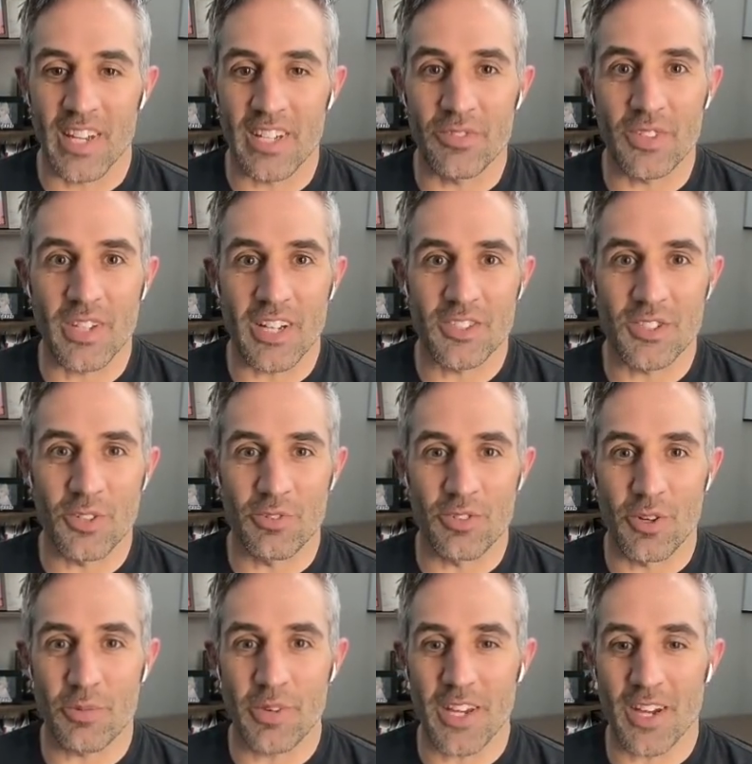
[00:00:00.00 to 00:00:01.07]
And if you guys
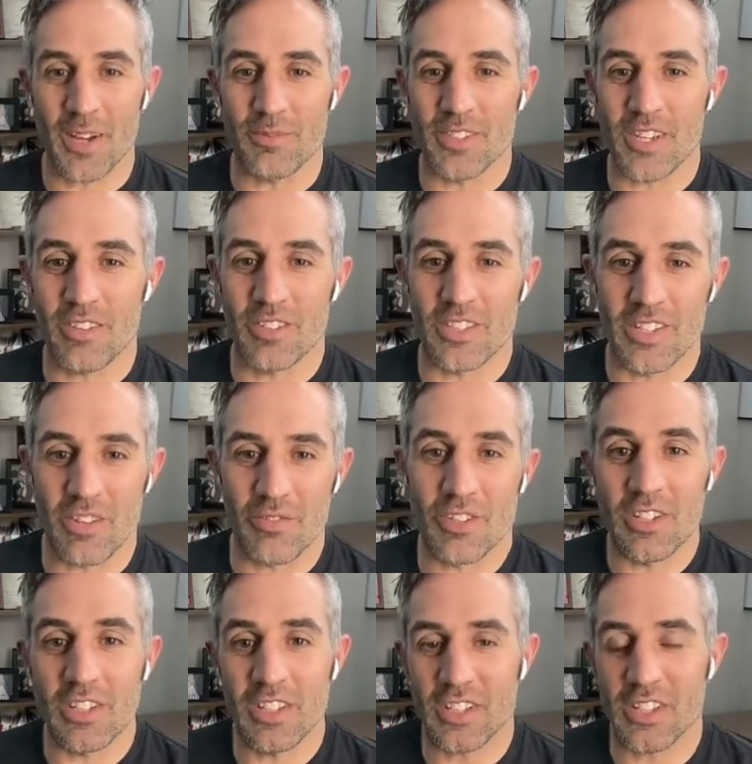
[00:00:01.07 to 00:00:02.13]
don't know me, I'm Dave in
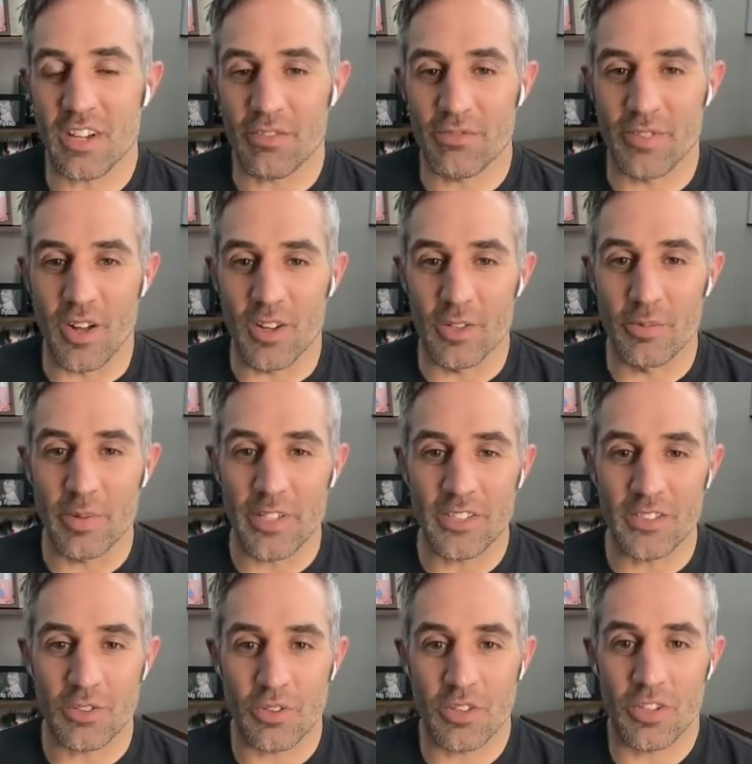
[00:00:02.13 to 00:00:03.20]
Denver. Click that follow
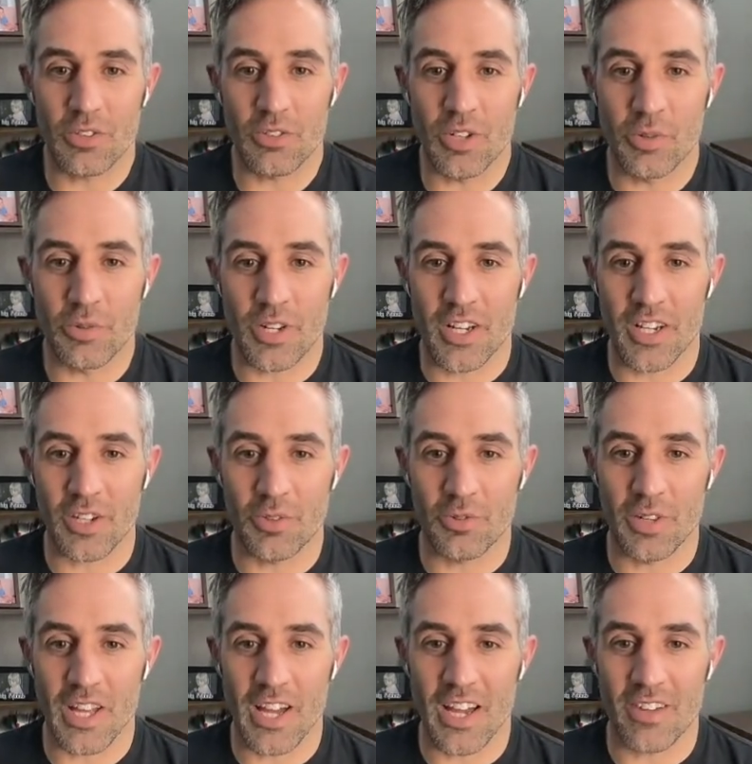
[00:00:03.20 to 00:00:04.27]
button so that you know when I go
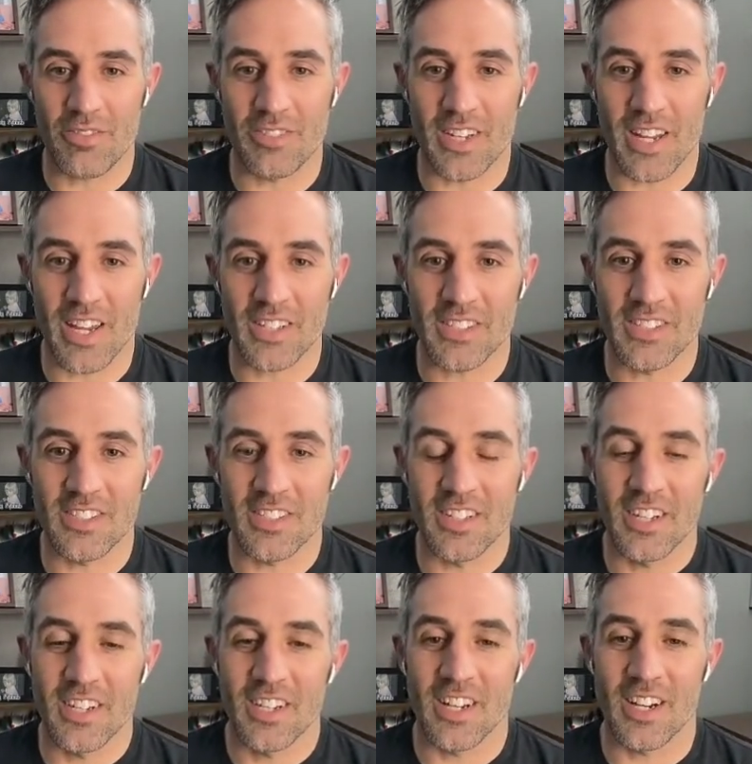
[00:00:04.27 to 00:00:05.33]
live next.
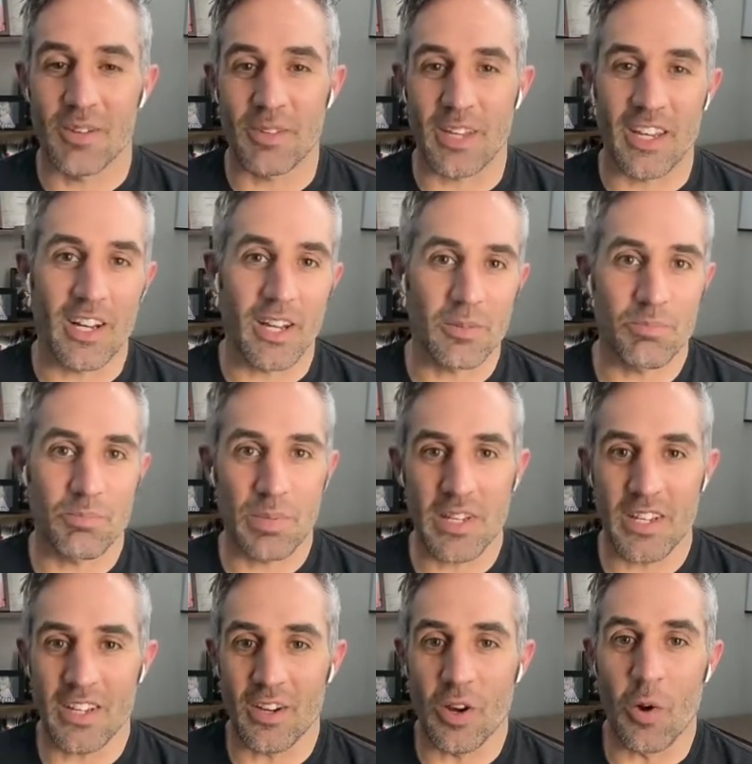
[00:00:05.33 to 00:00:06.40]
Um, and I'd
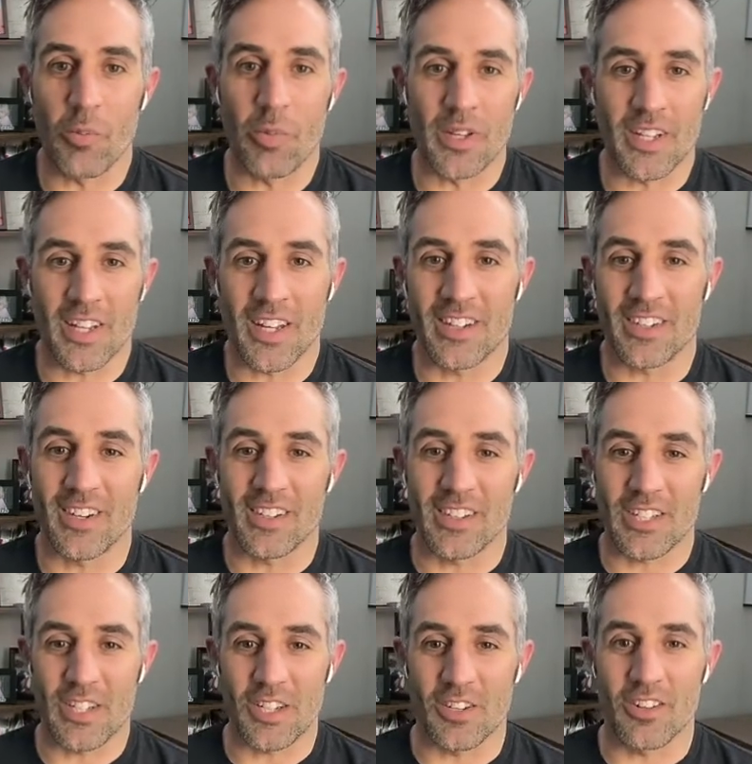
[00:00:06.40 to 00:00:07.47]
be open and
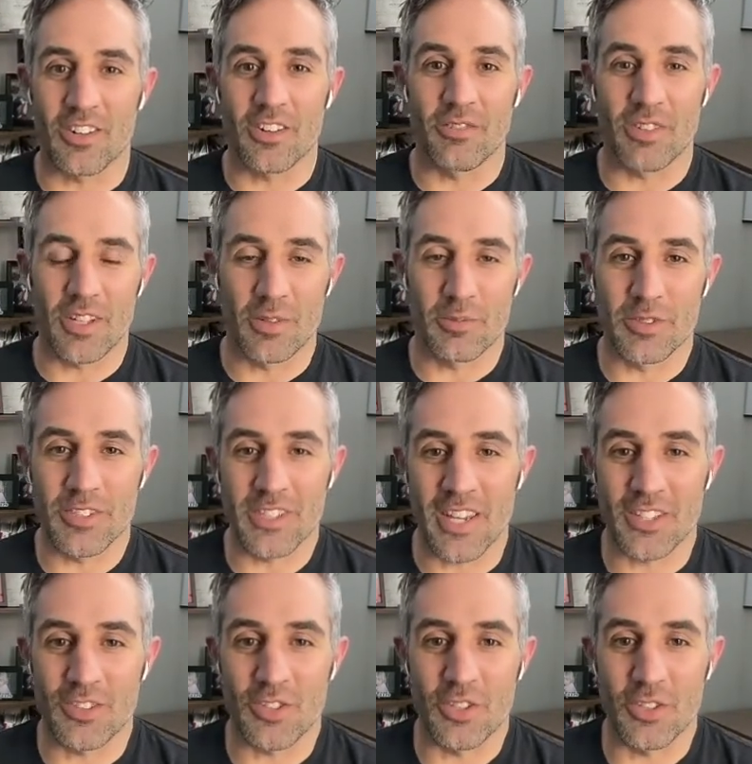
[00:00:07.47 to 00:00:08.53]
here available to
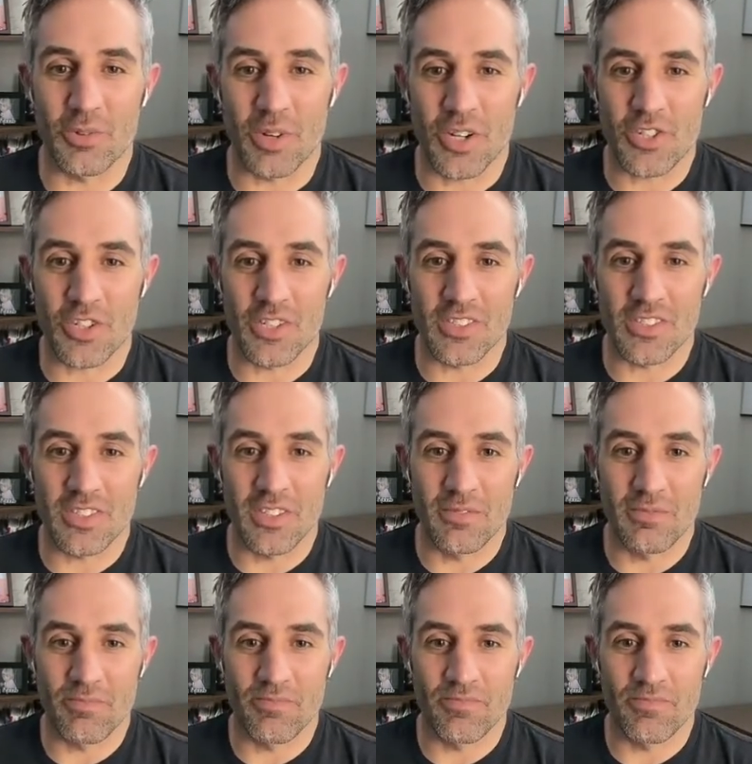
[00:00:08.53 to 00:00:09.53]
answer your questions.